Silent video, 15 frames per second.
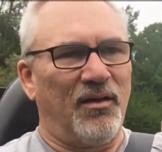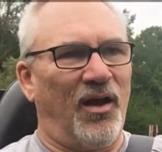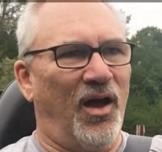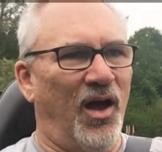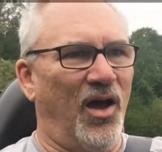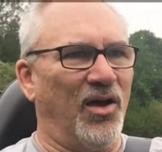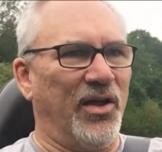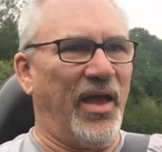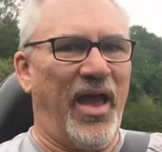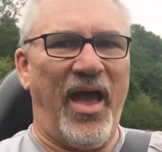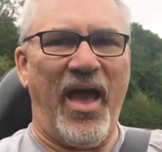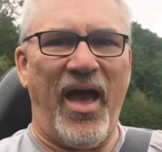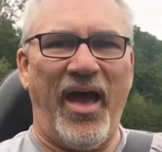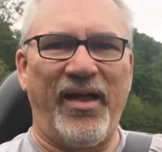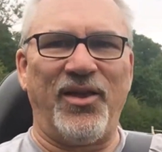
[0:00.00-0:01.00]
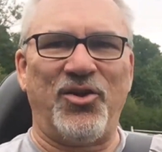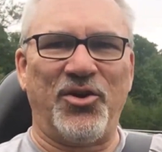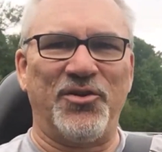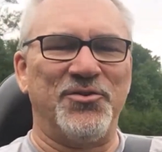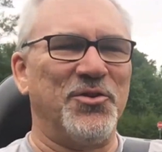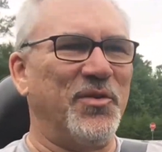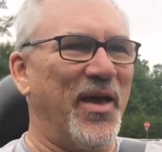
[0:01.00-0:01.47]
Oh yeah, you
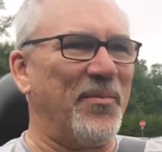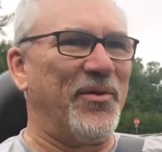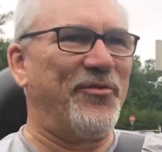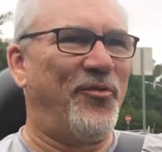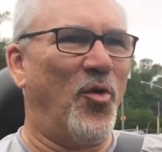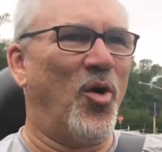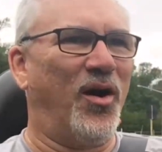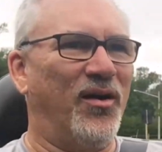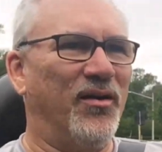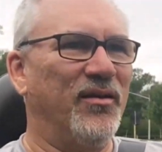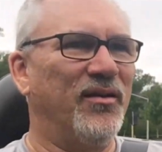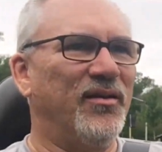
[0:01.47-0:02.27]
couldn't do that before.